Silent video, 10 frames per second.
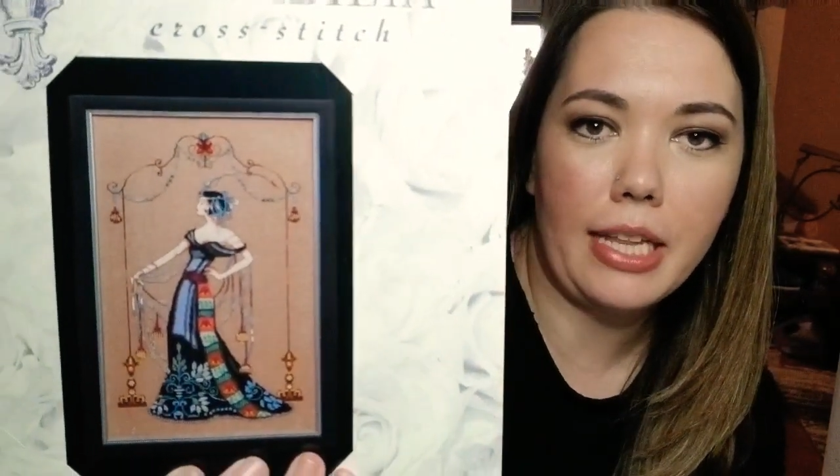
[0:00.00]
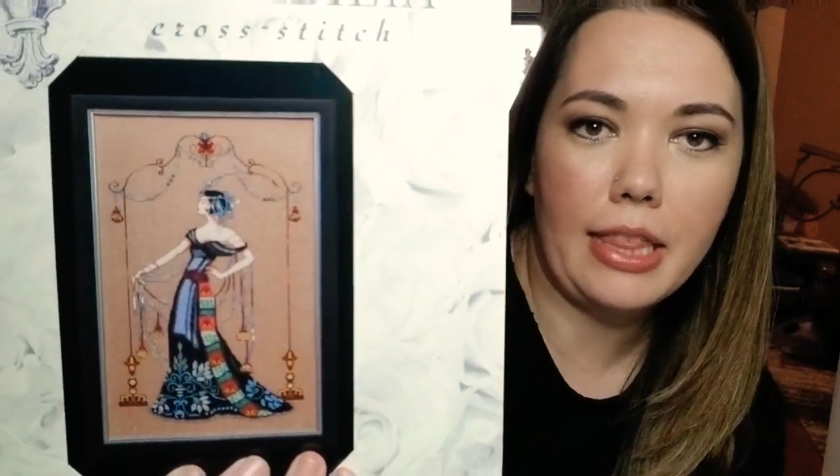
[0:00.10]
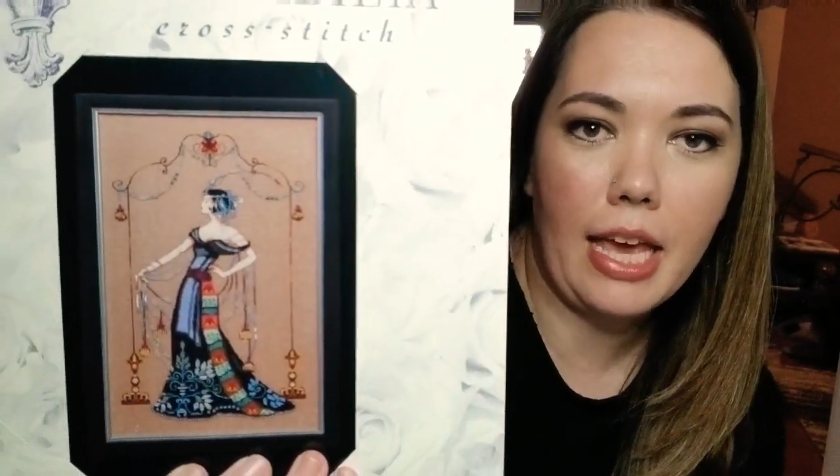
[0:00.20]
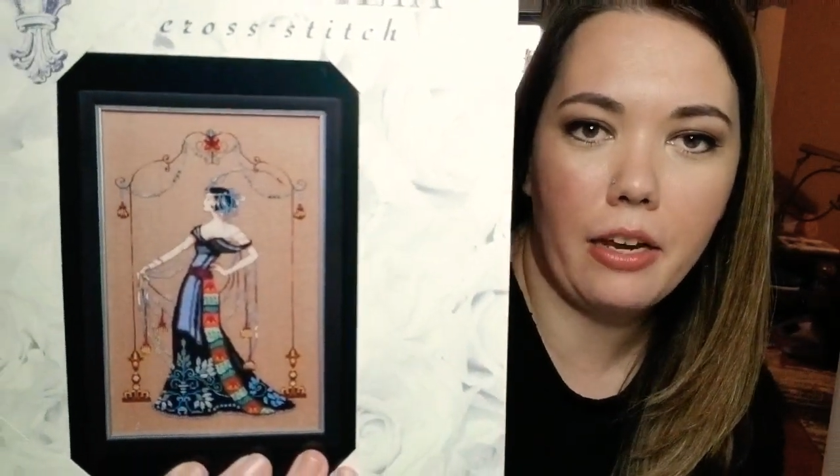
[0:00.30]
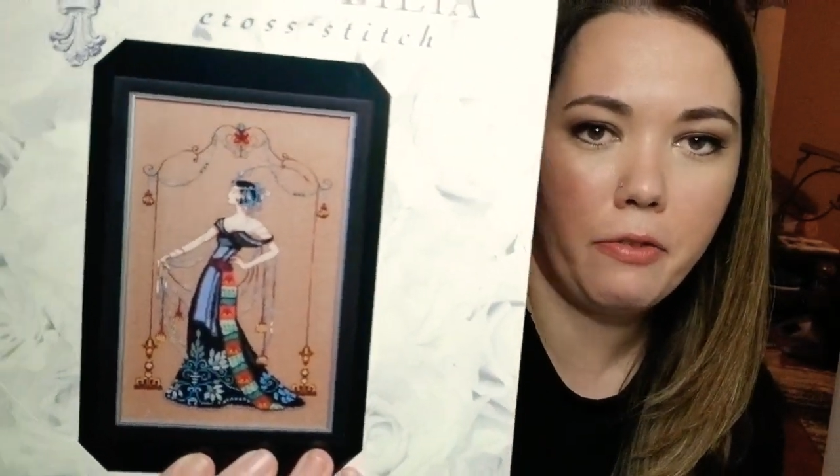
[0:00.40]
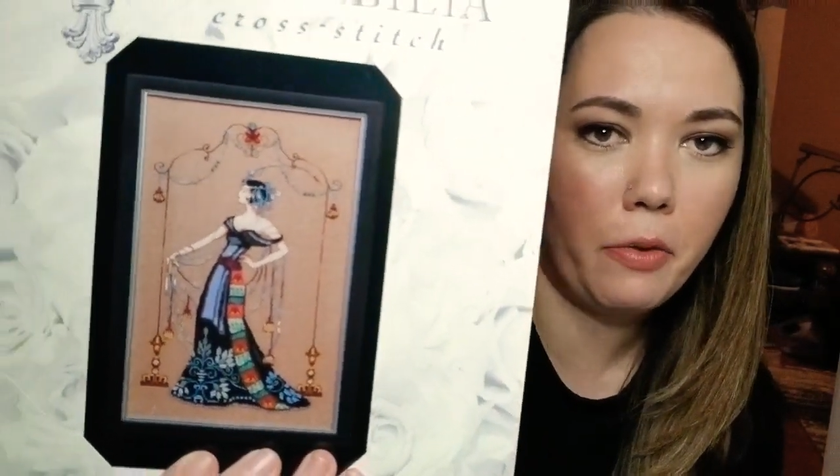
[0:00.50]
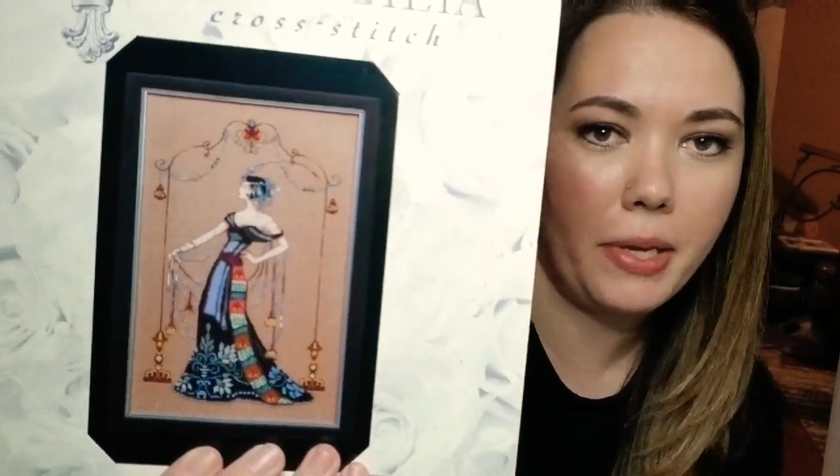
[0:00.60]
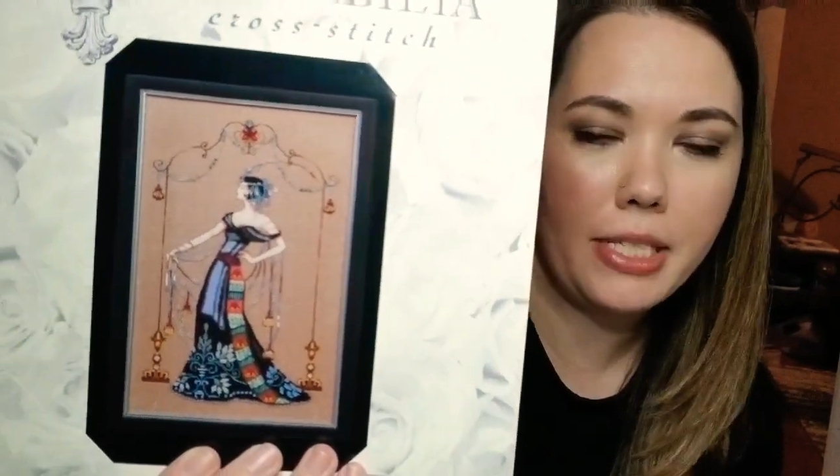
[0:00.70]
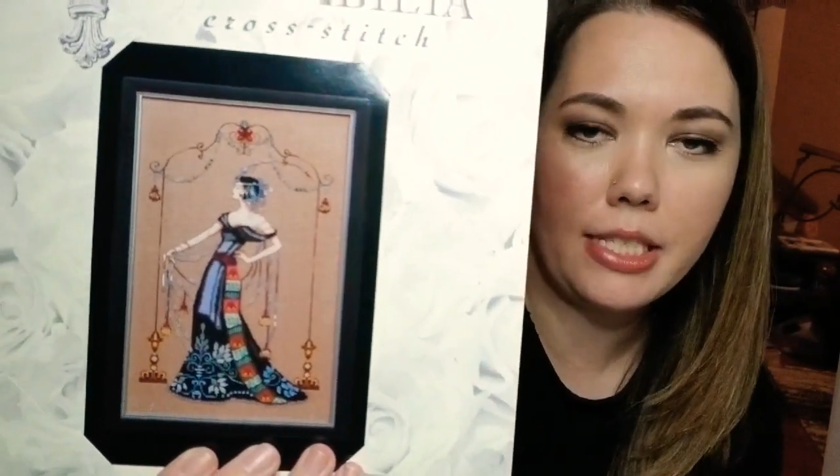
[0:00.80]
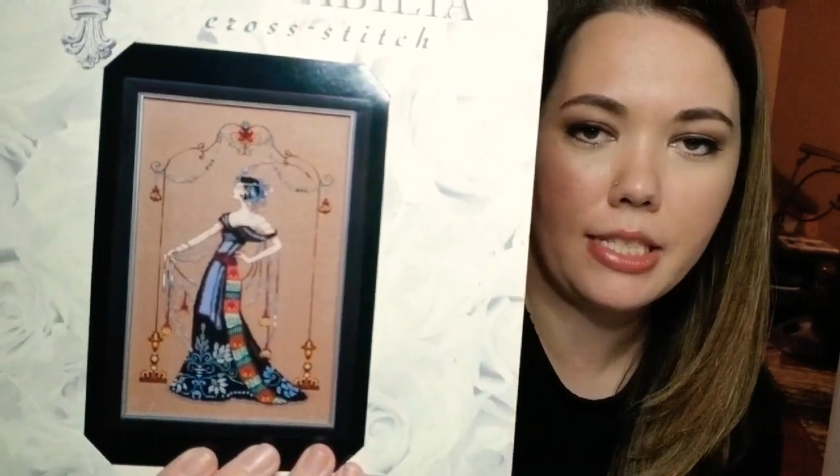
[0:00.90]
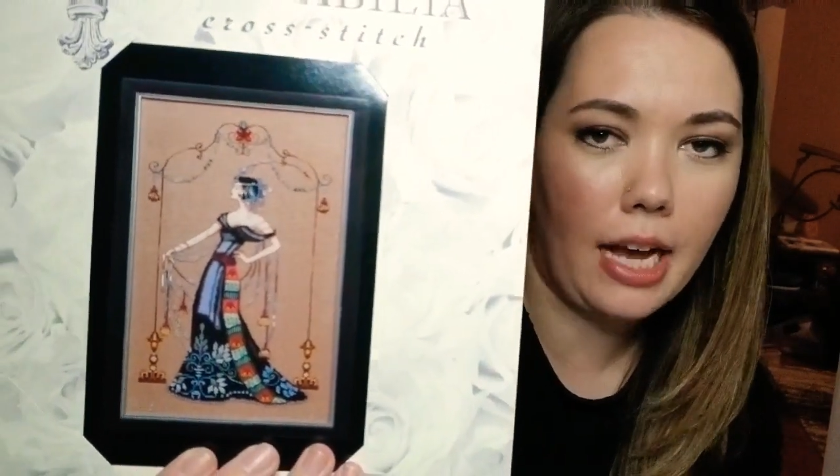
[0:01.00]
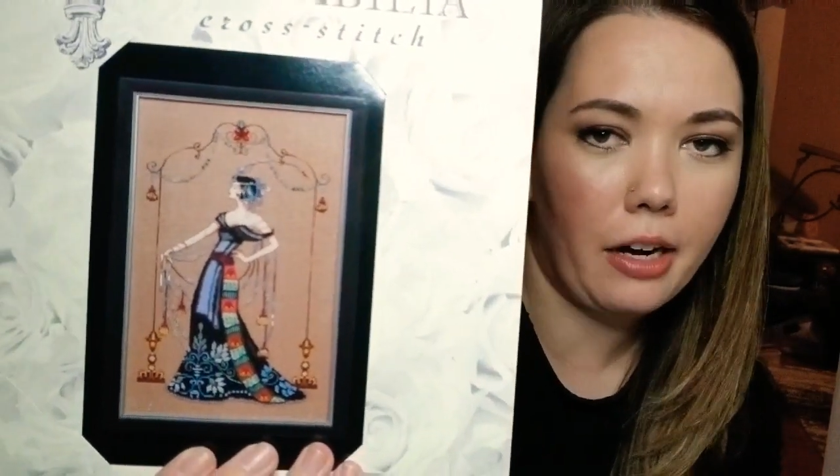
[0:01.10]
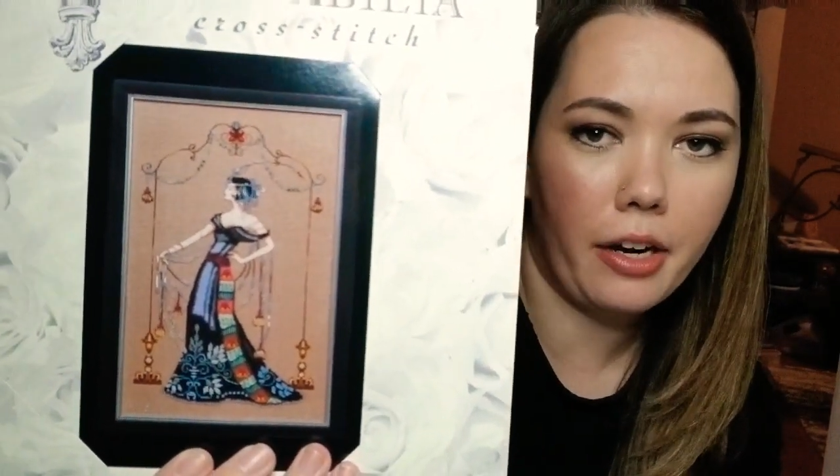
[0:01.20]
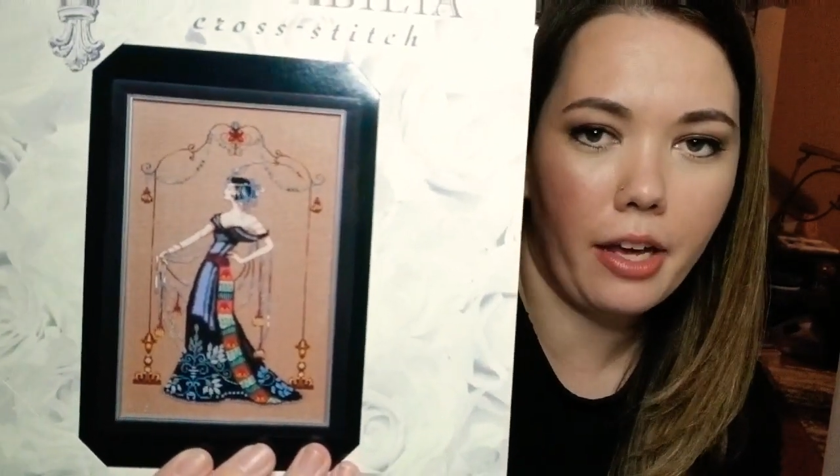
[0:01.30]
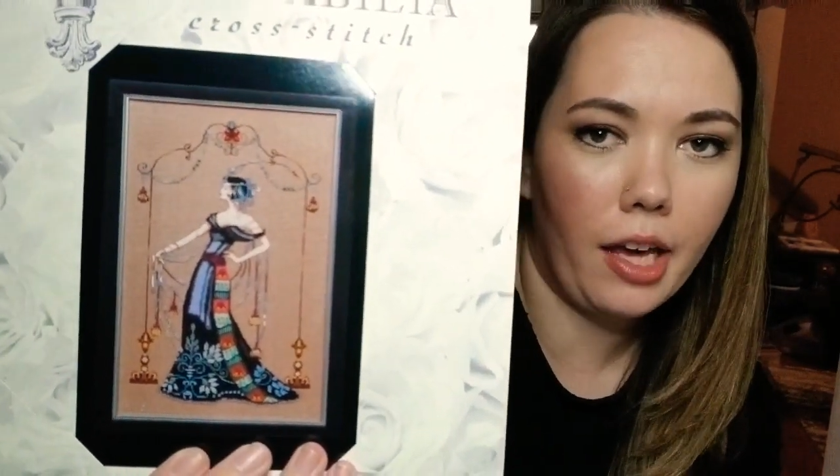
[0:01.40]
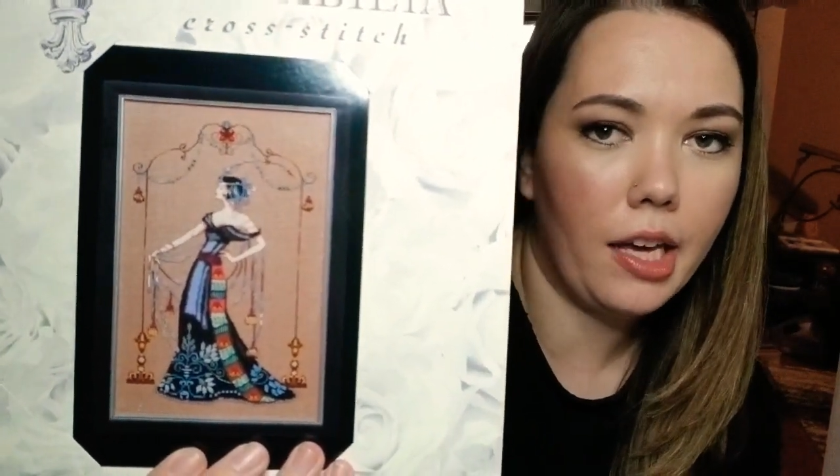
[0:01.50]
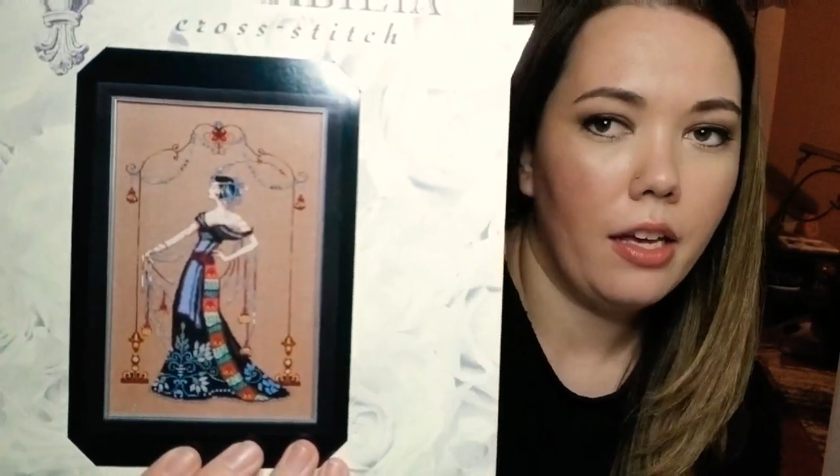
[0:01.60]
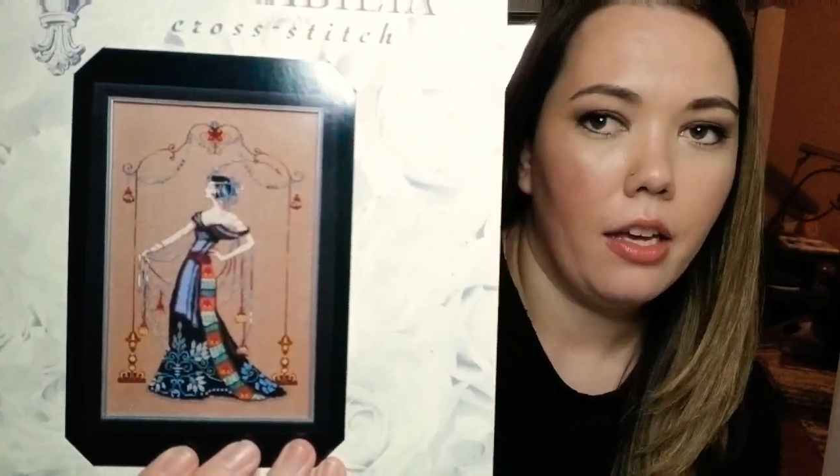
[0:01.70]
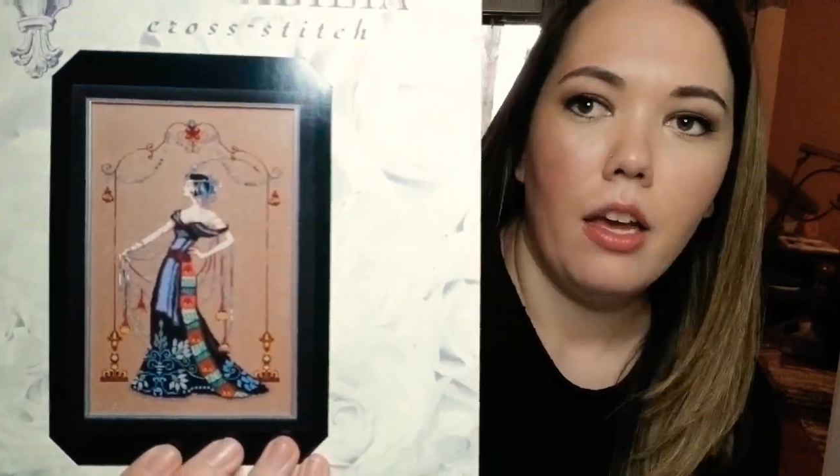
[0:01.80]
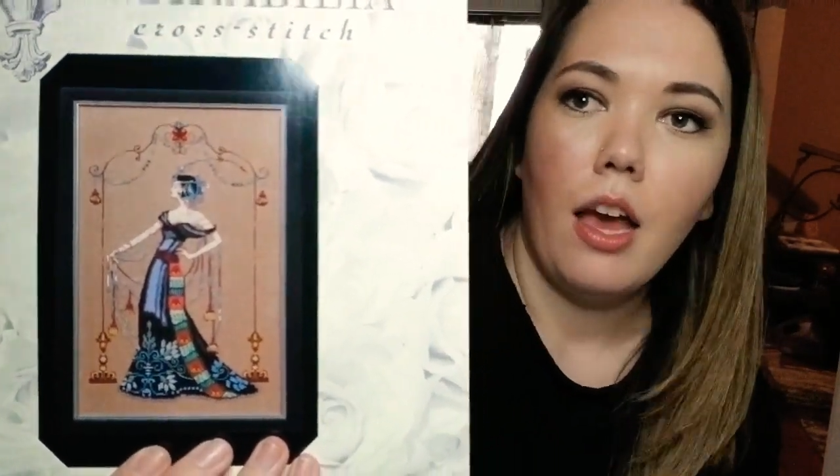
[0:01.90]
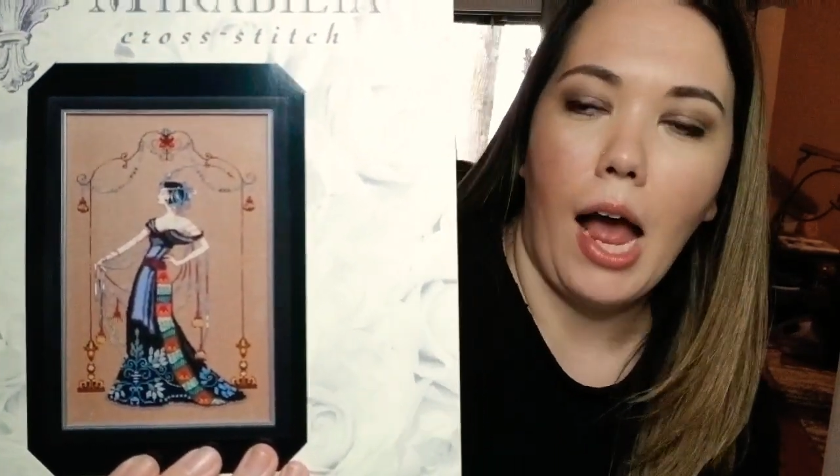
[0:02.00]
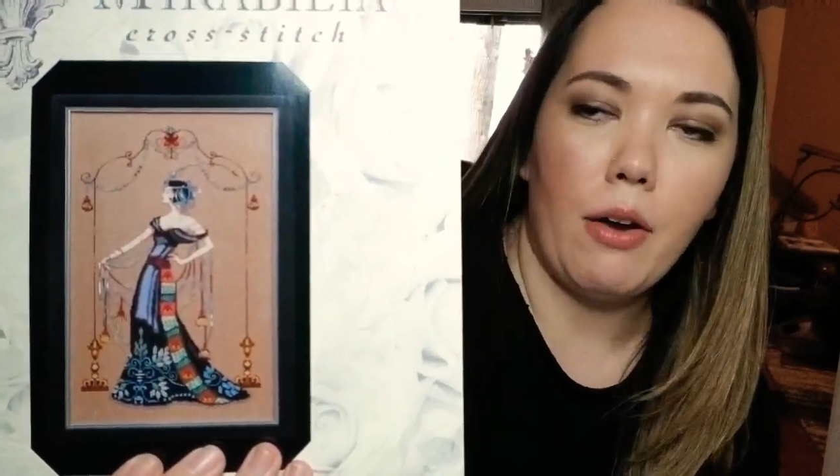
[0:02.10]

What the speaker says: It was at the end of a busy Saturday.